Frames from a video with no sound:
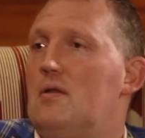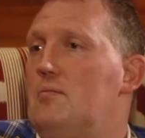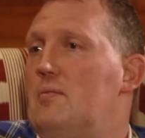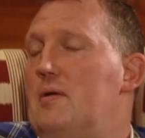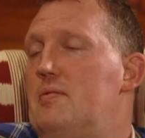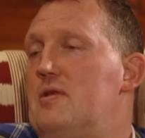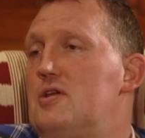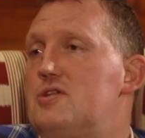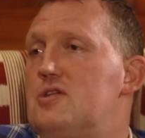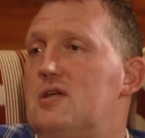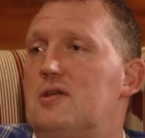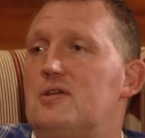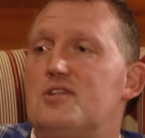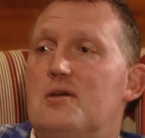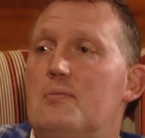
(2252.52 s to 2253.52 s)
maybe
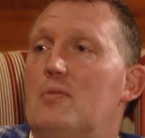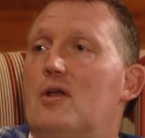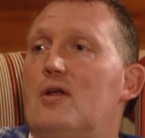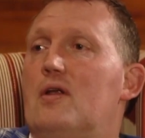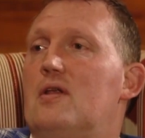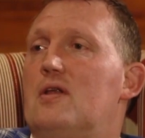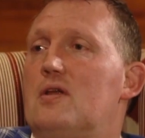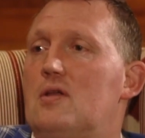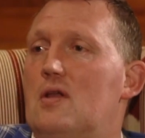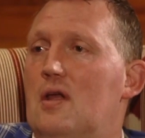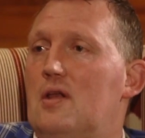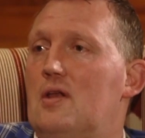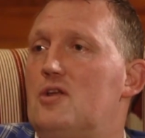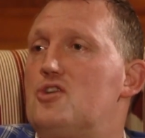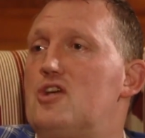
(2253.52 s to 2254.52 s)
similar
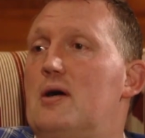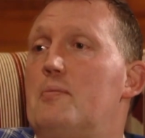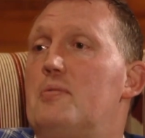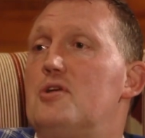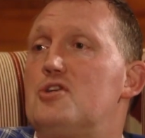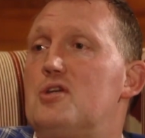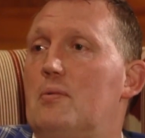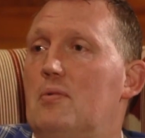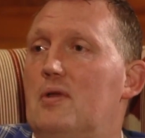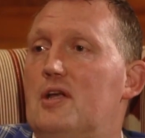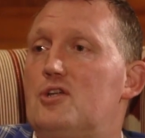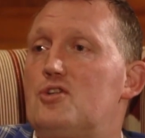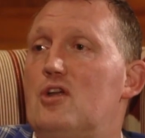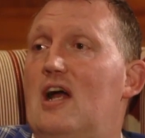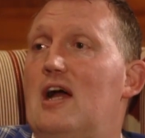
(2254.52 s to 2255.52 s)
in the championship
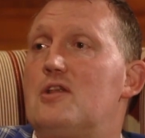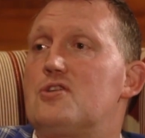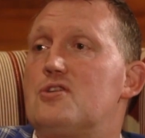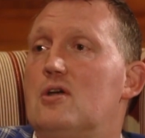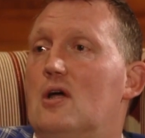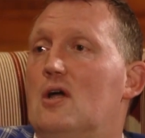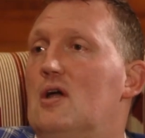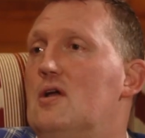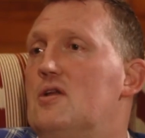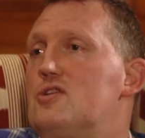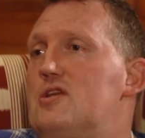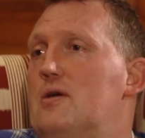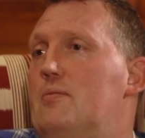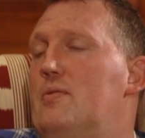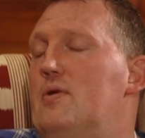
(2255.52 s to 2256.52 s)
league. So that's
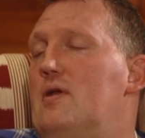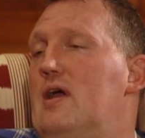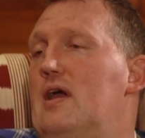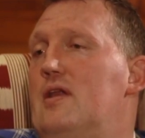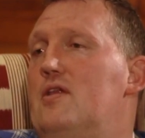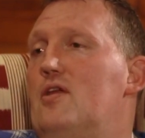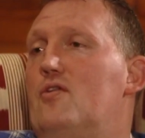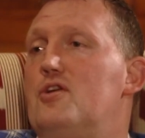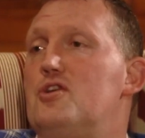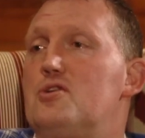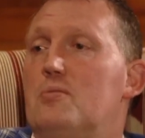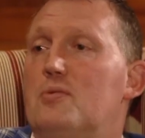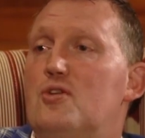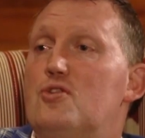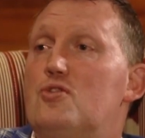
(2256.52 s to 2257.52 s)
some in the
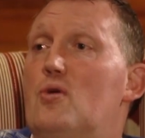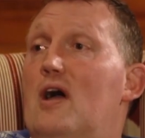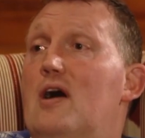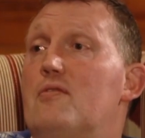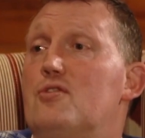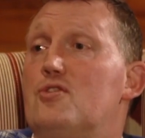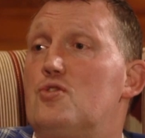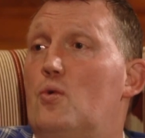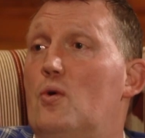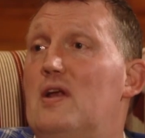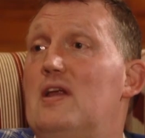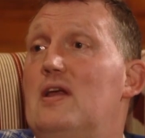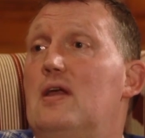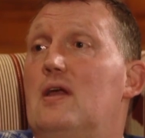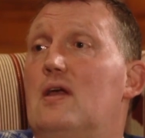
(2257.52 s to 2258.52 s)
region between 12 and
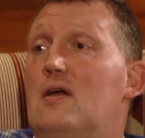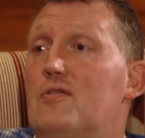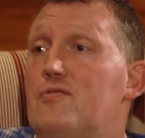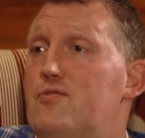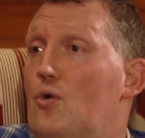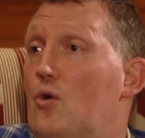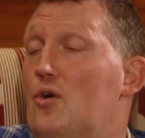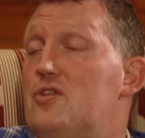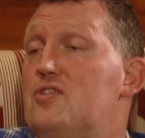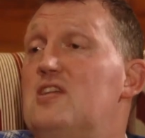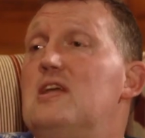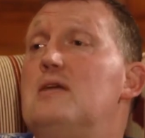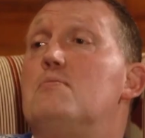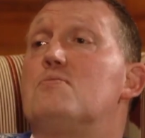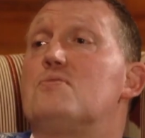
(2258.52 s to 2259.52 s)
24
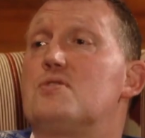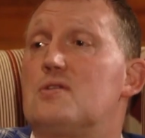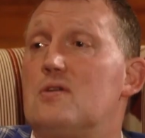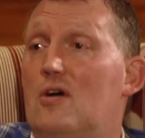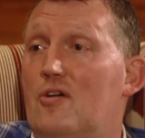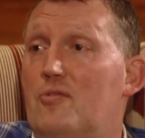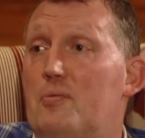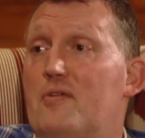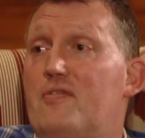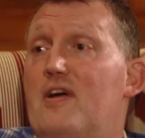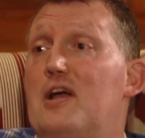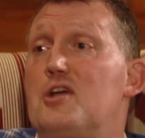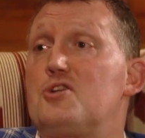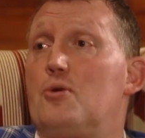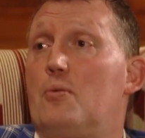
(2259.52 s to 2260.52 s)
teams of
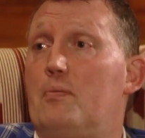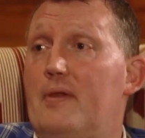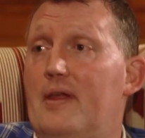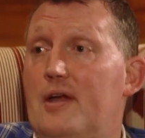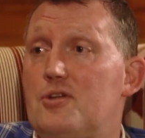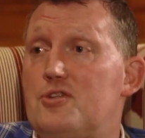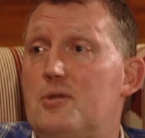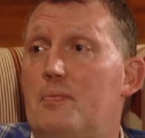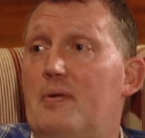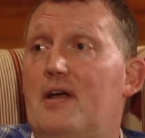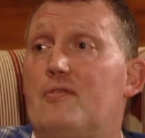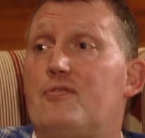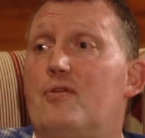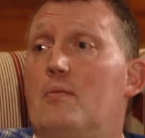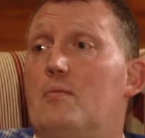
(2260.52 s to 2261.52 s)
professional players to
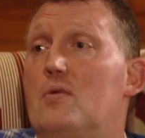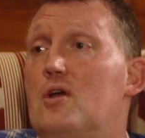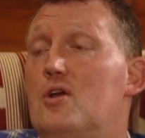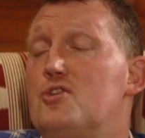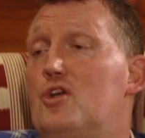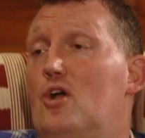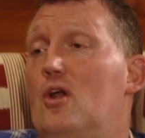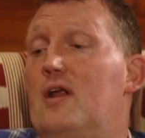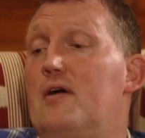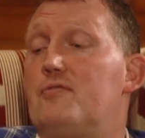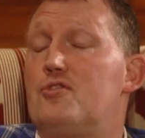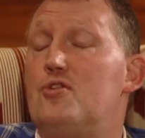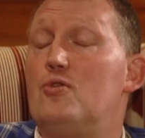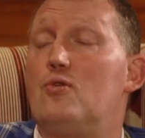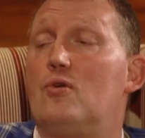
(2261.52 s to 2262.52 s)
pick from. Scotland
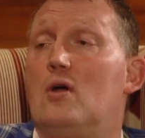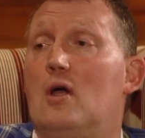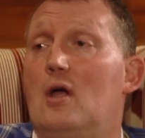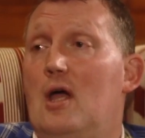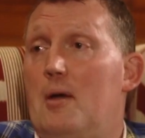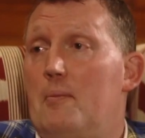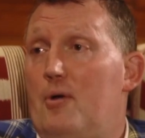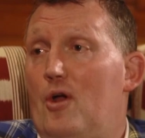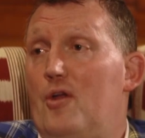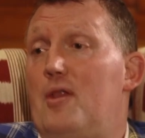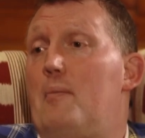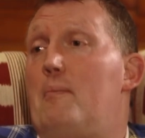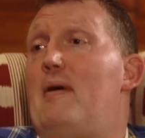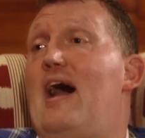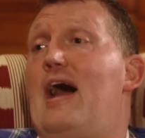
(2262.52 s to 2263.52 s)
have 2. Yeah. But on
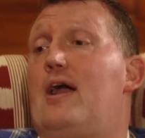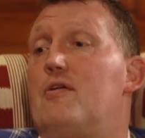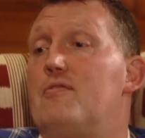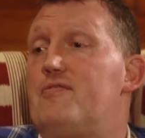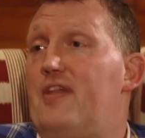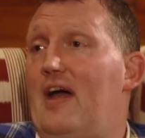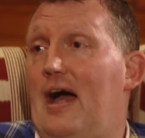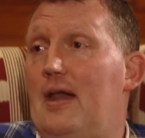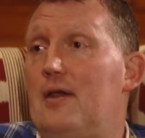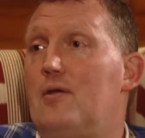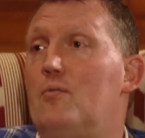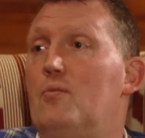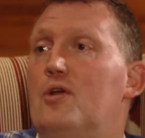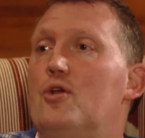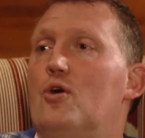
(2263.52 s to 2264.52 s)
the back of that,
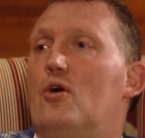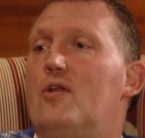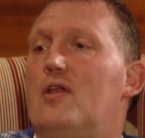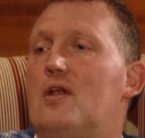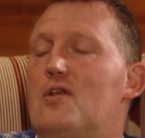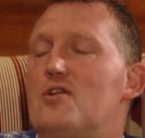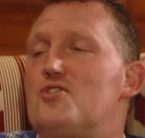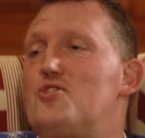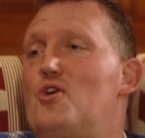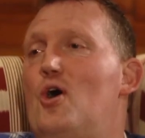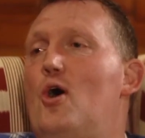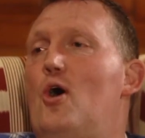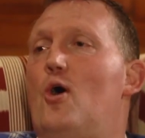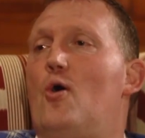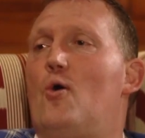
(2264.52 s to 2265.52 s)
we know that there's
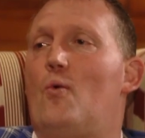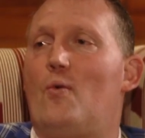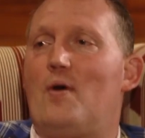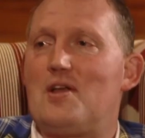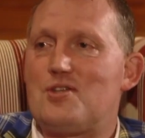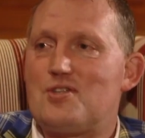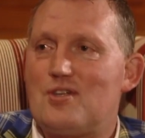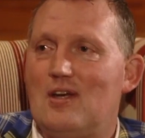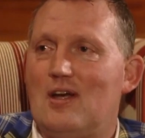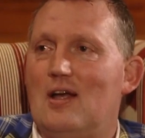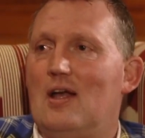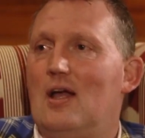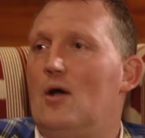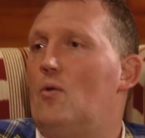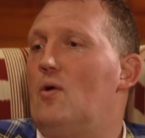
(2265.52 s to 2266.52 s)
always,
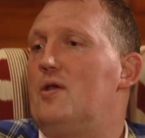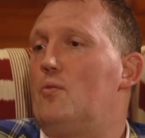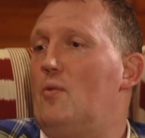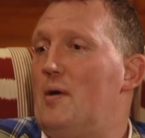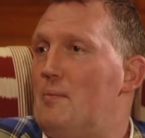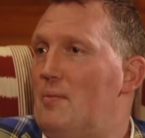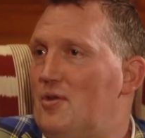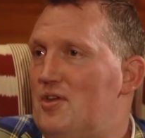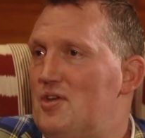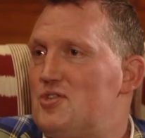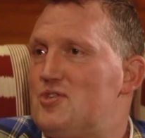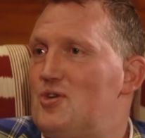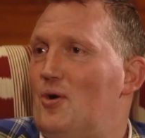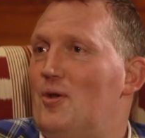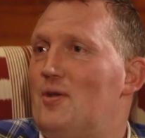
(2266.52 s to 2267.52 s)
when
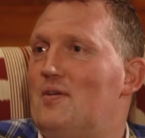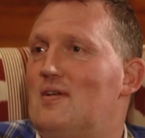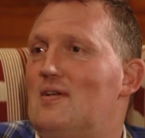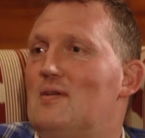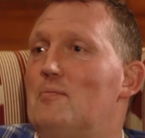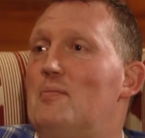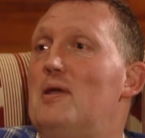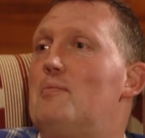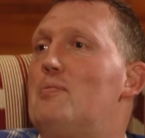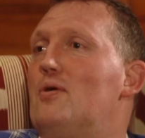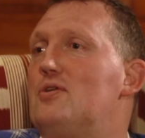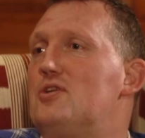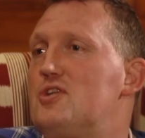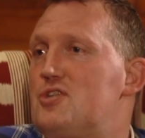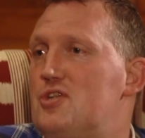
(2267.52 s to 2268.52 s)
Wimbledon's on,
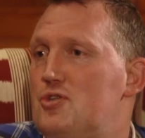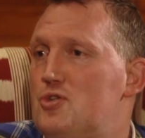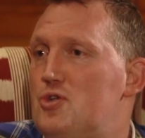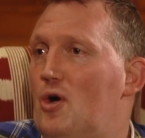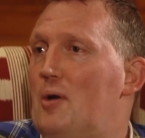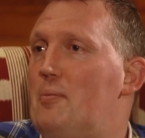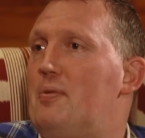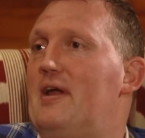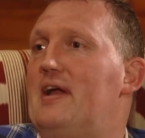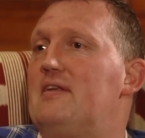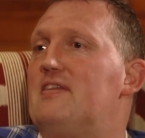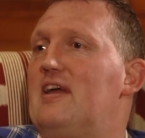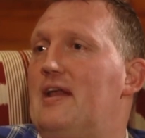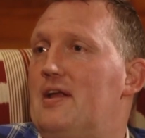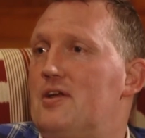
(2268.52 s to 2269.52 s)
people just enjoy playing
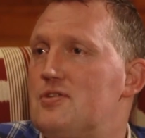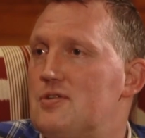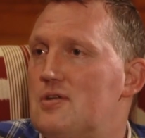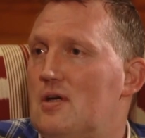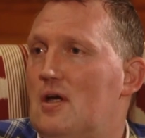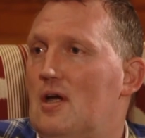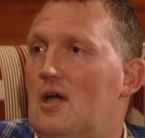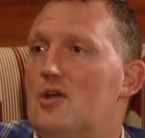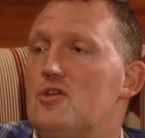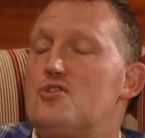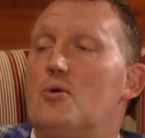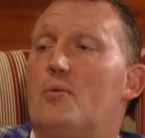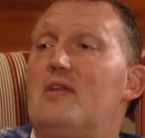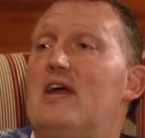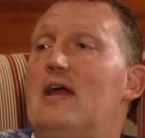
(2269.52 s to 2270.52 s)
tennis.
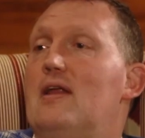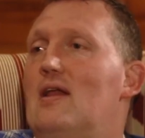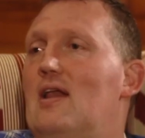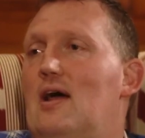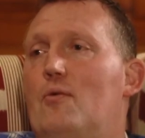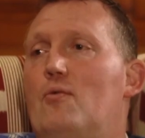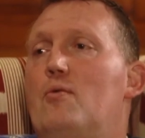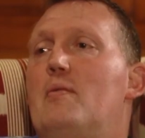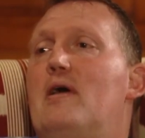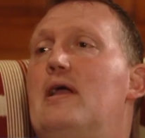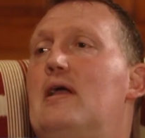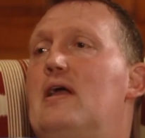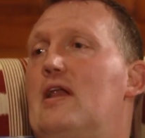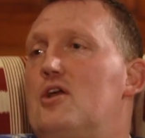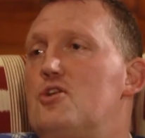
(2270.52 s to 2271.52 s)
So with any luck, we
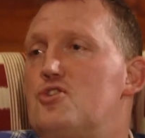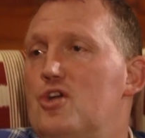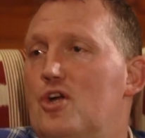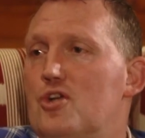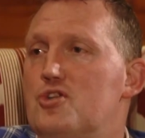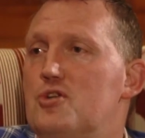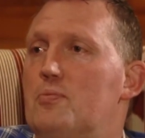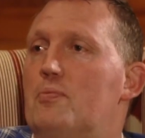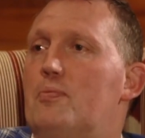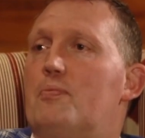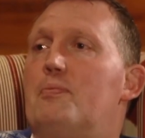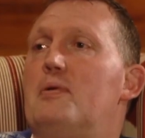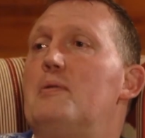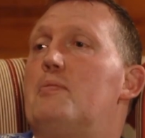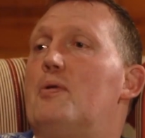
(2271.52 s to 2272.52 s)
might get a surge in
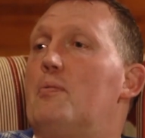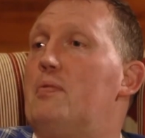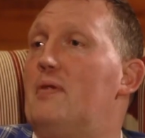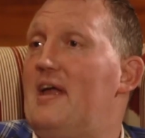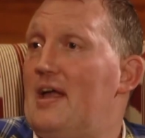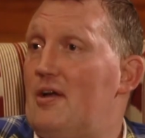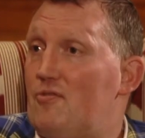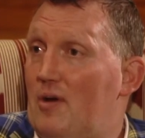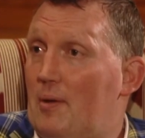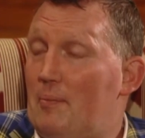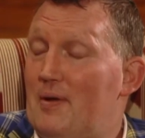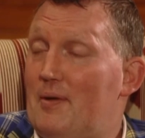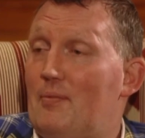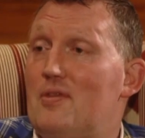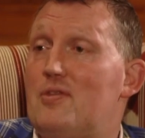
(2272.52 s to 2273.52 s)
people playing
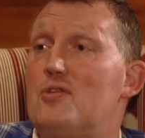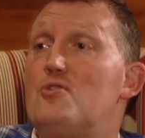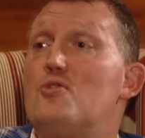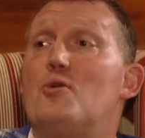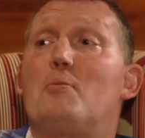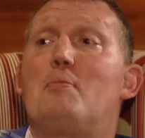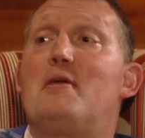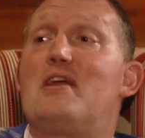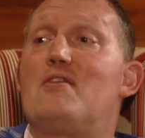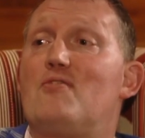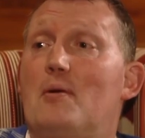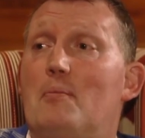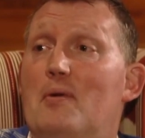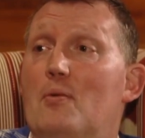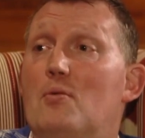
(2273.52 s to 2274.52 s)
rugby with the European
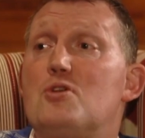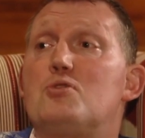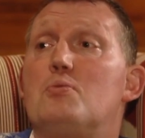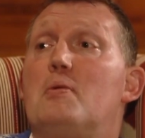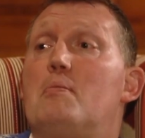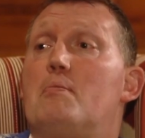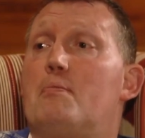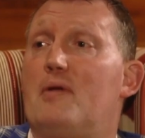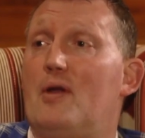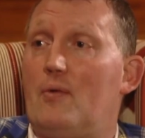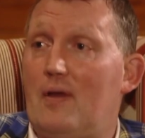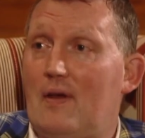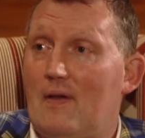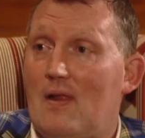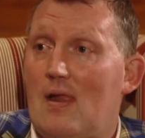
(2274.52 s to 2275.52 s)
rugby, which would be
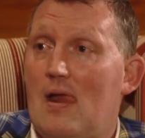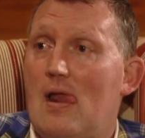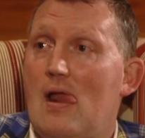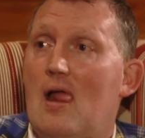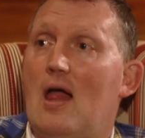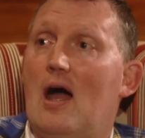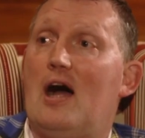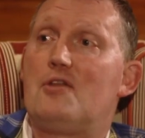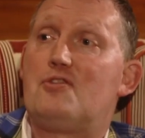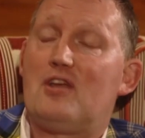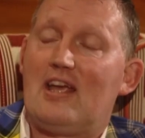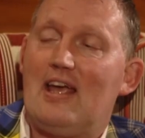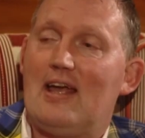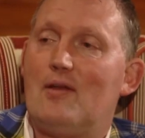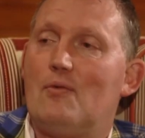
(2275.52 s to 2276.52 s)
brilliant. And
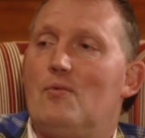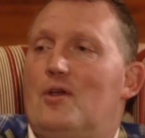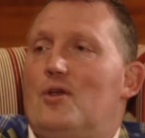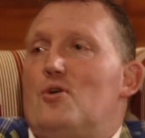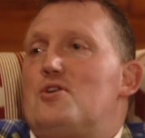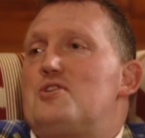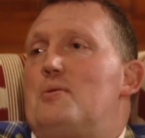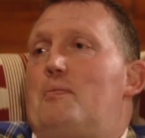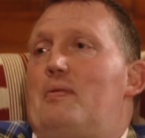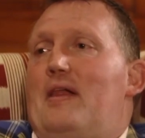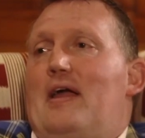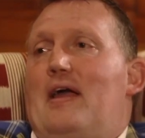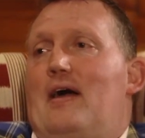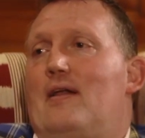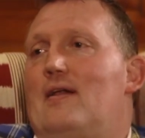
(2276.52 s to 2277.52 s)
we know as a
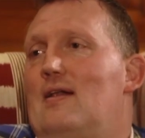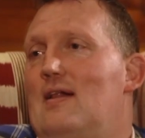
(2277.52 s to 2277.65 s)
player,